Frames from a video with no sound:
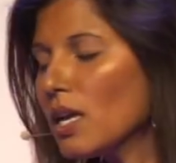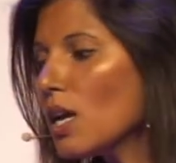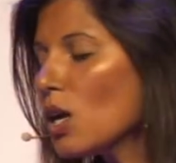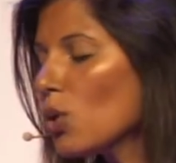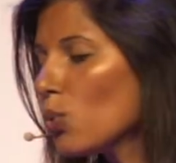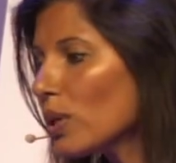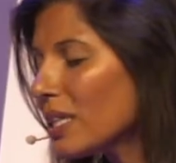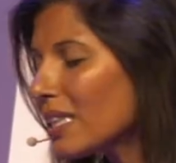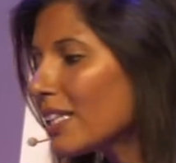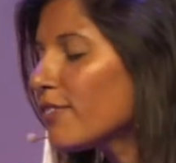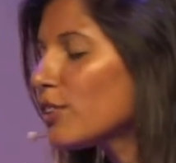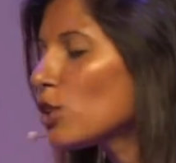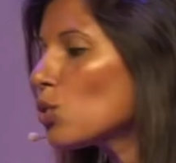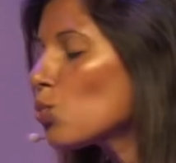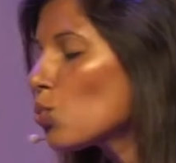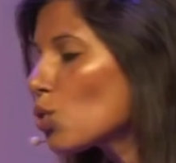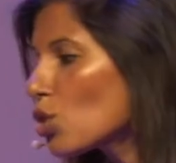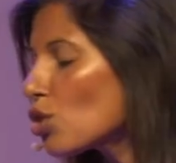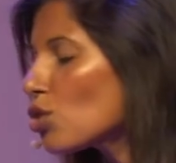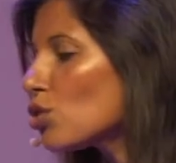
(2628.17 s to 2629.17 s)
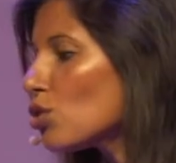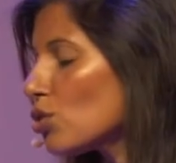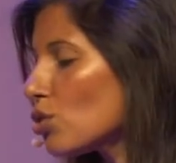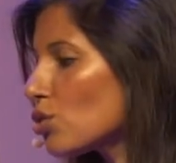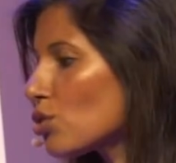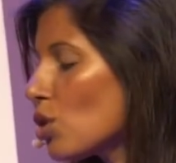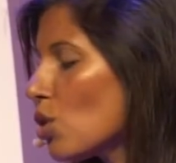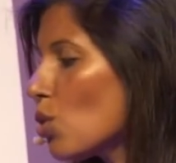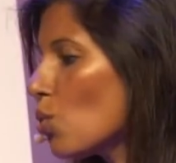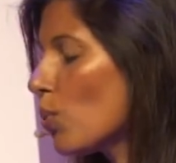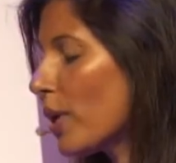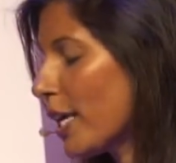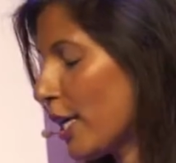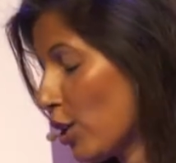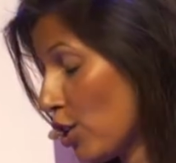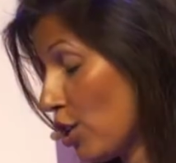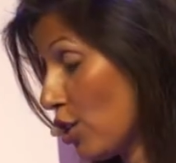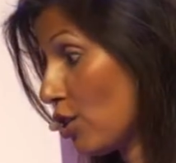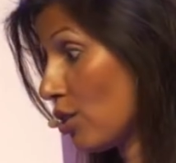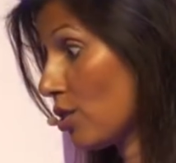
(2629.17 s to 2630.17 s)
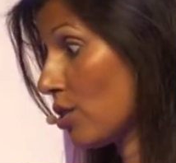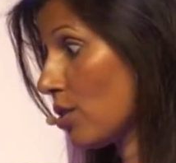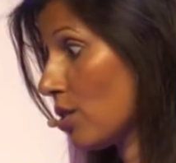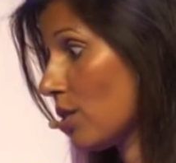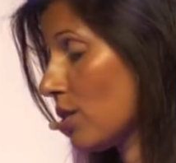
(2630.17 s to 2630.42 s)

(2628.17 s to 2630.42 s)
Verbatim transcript: We live in a world where